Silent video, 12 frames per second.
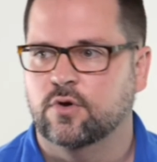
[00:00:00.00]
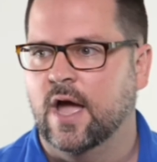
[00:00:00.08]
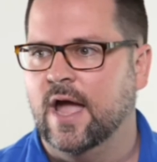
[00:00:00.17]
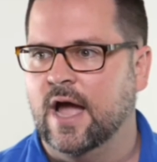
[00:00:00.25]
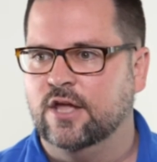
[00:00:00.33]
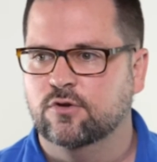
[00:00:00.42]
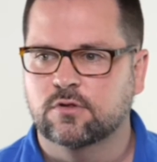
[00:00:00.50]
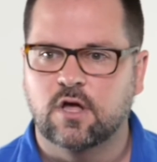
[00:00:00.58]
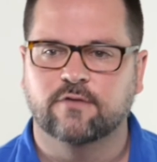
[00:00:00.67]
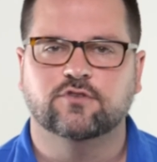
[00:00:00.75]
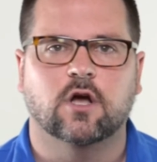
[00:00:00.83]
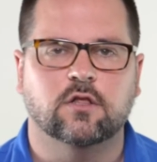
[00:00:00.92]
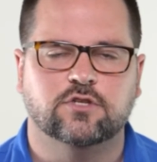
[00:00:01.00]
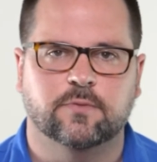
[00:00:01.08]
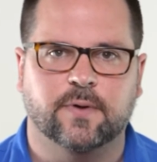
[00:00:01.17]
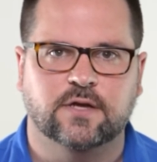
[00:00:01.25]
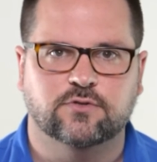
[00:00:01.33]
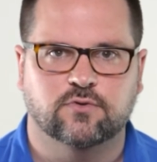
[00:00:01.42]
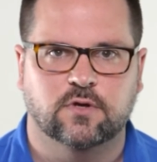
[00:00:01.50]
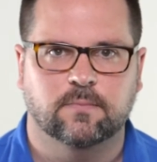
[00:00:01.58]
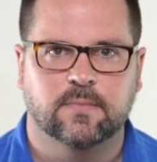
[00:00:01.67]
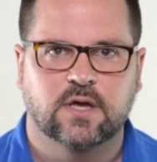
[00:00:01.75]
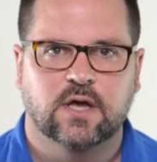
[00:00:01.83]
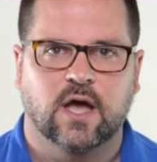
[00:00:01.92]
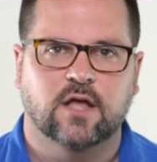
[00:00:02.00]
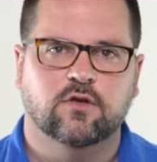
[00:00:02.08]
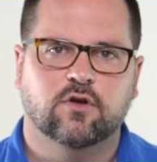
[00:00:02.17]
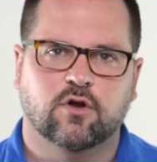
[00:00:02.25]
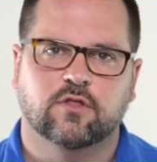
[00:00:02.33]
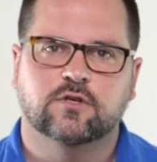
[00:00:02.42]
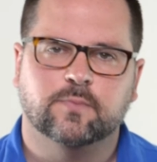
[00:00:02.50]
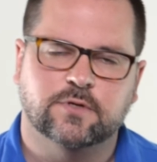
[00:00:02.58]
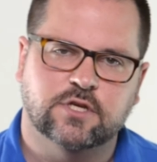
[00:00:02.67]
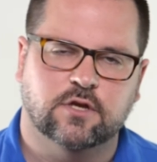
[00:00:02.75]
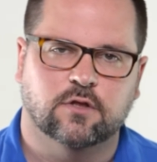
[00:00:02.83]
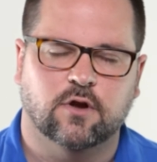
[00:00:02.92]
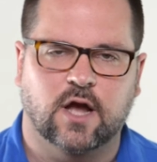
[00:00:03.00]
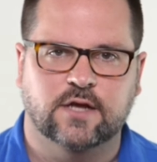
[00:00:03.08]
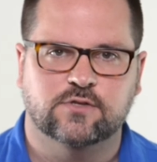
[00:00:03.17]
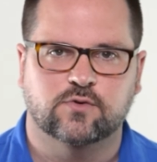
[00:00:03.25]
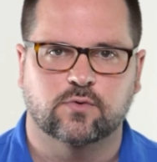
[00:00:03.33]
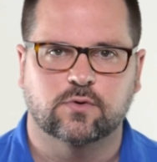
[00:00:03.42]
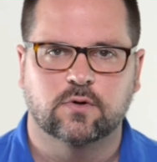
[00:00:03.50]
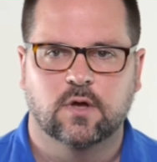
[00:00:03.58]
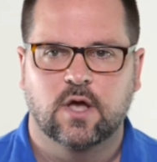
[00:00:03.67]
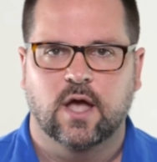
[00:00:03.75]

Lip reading: Hey, you love chocolate chip ice cream and you go to this particular high school